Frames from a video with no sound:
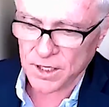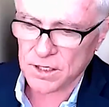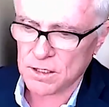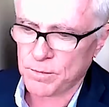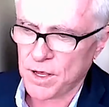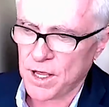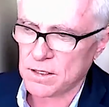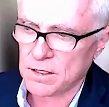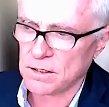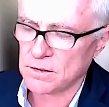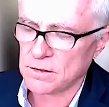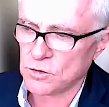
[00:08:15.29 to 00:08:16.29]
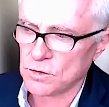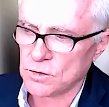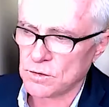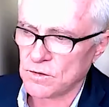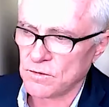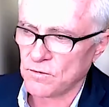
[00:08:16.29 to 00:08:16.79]
independent
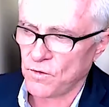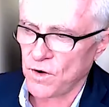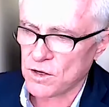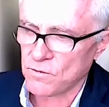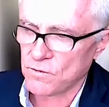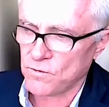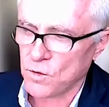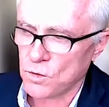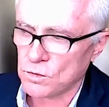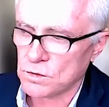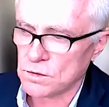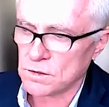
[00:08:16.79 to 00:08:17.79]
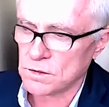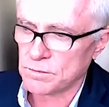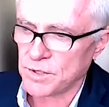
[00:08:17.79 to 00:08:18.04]
Francophone